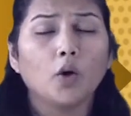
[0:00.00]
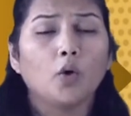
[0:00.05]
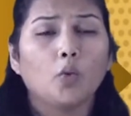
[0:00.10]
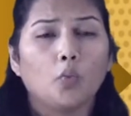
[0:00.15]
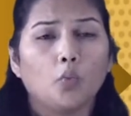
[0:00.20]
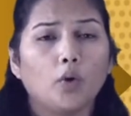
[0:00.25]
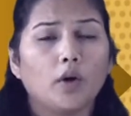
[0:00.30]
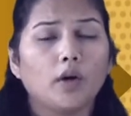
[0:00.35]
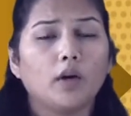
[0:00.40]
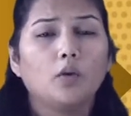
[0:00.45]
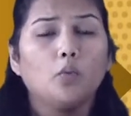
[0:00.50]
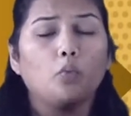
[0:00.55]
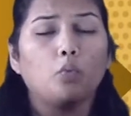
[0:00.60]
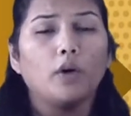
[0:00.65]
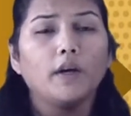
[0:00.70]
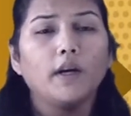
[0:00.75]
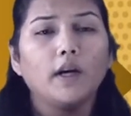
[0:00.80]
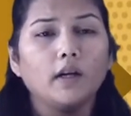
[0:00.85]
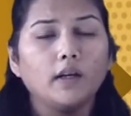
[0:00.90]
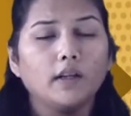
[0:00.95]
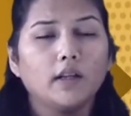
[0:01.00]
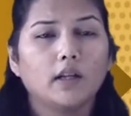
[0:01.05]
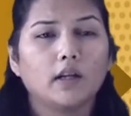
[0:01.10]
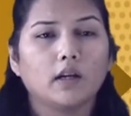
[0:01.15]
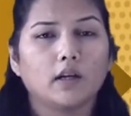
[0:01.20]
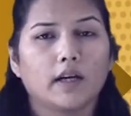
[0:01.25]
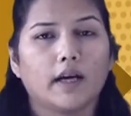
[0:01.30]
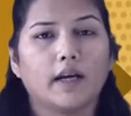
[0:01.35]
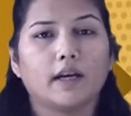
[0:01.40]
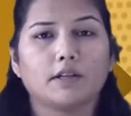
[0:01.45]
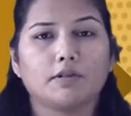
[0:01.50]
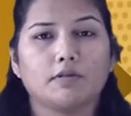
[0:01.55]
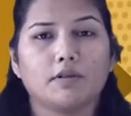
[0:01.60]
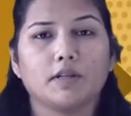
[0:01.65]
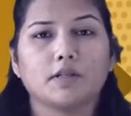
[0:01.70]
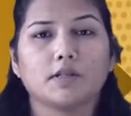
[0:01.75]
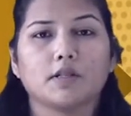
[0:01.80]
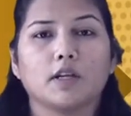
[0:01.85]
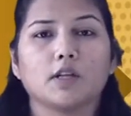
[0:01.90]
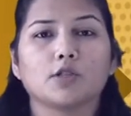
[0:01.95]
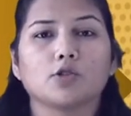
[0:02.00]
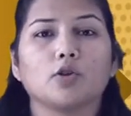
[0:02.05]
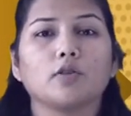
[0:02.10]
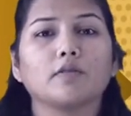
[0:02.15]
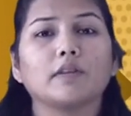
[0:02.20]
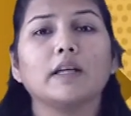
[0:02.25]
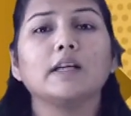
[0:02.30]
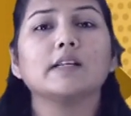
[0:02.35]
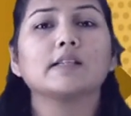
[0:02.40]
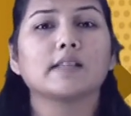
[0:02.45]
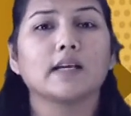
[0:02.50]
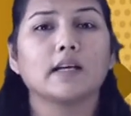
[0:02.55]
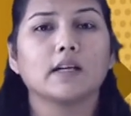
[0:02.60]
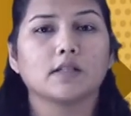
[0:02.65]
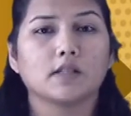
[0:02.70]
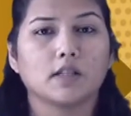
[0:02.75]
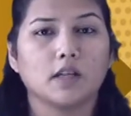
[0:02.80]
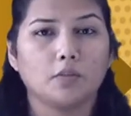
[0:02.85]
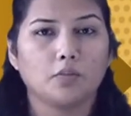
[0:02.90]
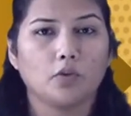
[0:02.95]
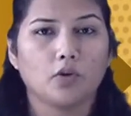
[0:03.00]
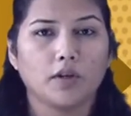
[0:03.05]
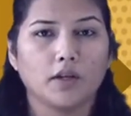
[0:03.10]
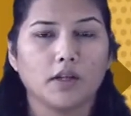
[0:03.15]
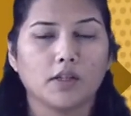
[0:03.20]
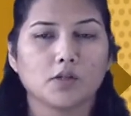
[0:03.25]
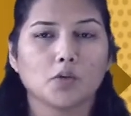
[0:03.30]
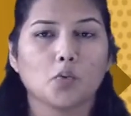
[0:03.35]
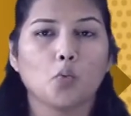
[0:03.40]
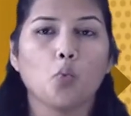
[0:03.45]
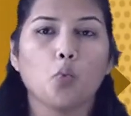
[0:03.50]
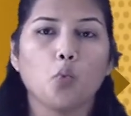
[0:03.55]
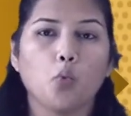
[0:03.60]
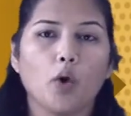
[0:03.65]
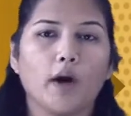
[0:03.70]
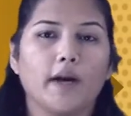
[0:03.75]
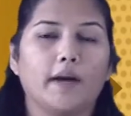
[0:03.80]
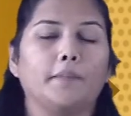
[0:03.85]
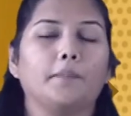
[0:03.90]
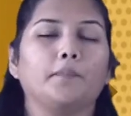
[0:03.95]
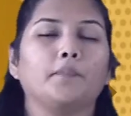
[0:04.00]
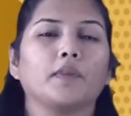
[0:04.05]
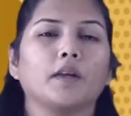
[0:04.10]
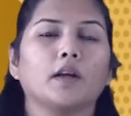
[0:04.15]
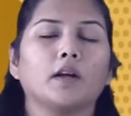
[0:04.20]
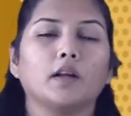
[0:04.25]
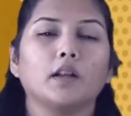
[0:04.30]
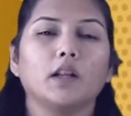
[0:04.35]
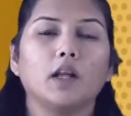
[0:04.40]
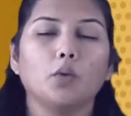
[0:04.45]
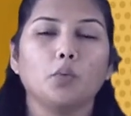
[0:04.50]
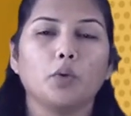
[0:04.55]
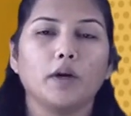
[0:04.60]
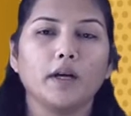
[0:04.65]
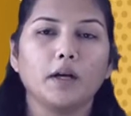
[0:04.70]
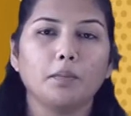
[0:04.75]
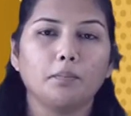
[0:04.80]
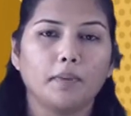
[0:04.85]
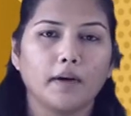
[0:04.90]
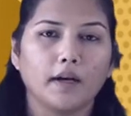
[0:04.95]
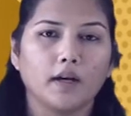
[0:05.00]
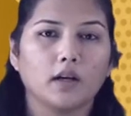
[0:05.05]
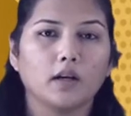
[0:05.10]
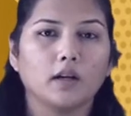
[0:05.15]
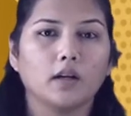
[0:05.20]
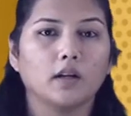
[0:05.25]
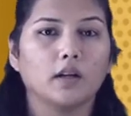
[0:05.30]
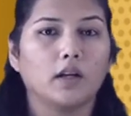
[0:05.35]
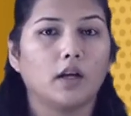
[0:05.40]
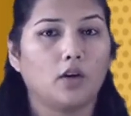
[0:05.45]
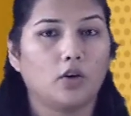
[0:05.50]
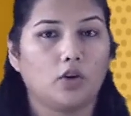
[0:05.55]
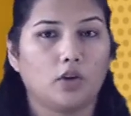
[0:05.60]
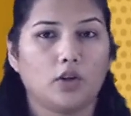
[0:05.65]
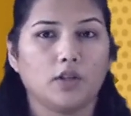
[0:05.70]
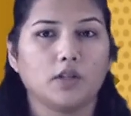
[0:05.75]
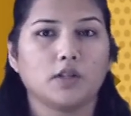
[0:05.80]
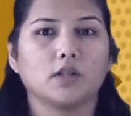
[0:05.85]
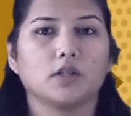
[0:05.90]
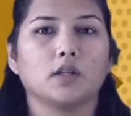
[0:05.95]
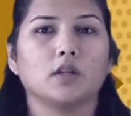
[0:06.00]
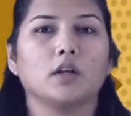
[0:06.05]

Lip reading: What are the characteristics of these celestial bodies? One, they're very big, they're hot.